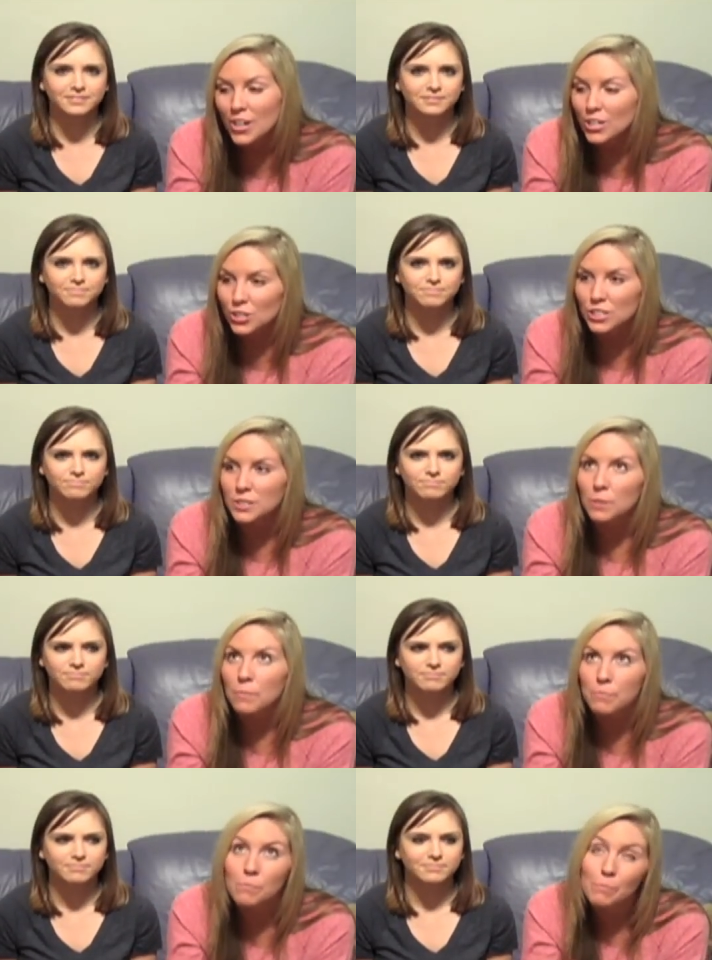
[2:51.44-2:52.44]
Speaker 1: she's
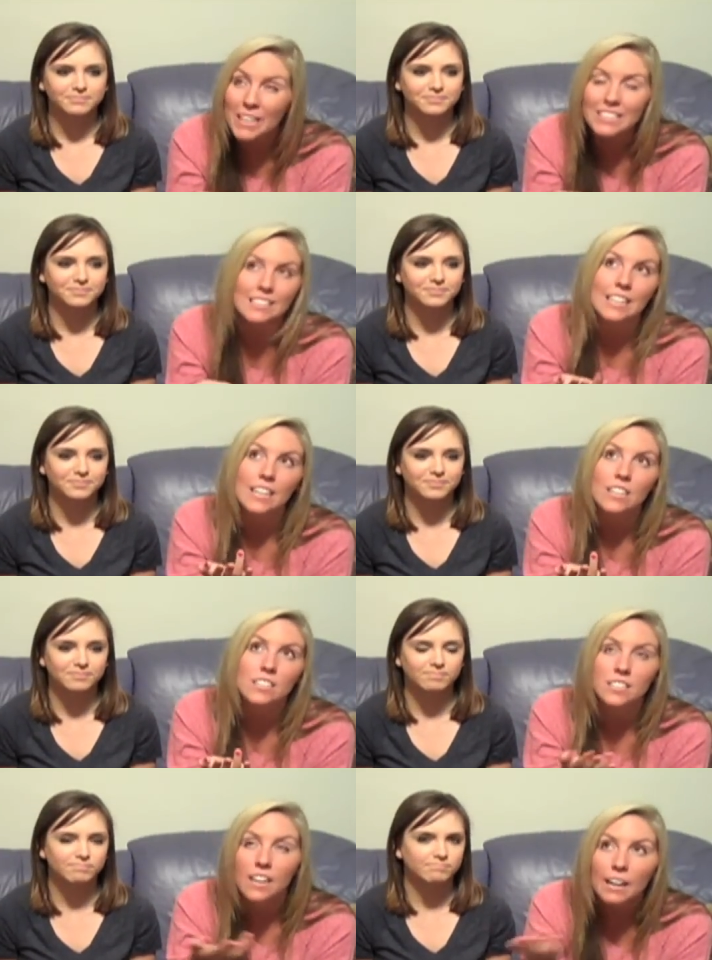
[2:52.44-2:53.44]
basically
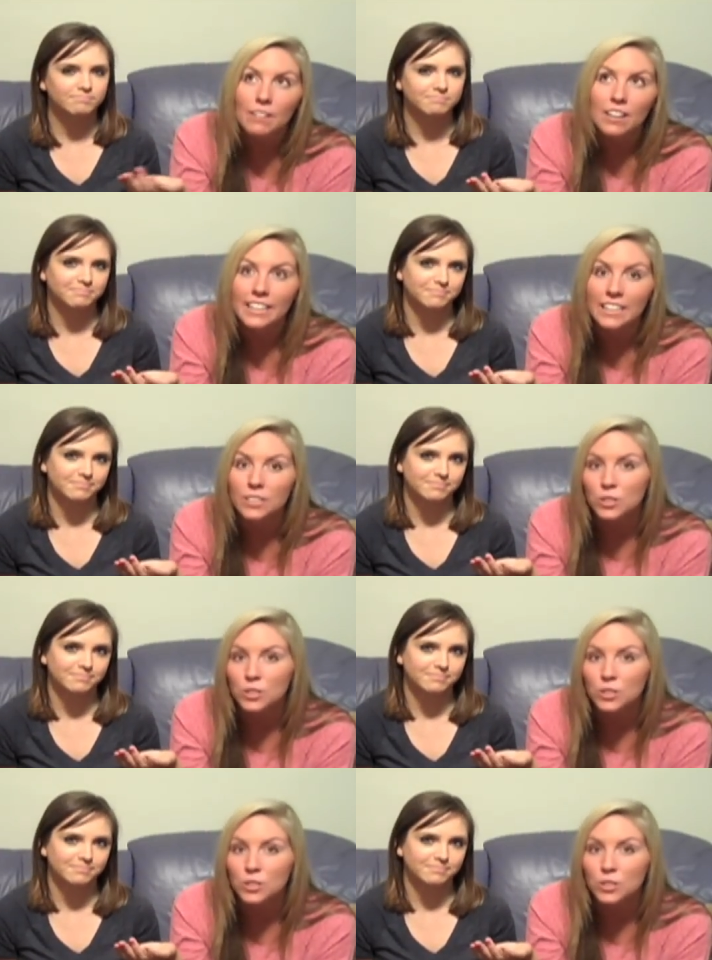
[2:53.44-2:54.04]
skyrocketing into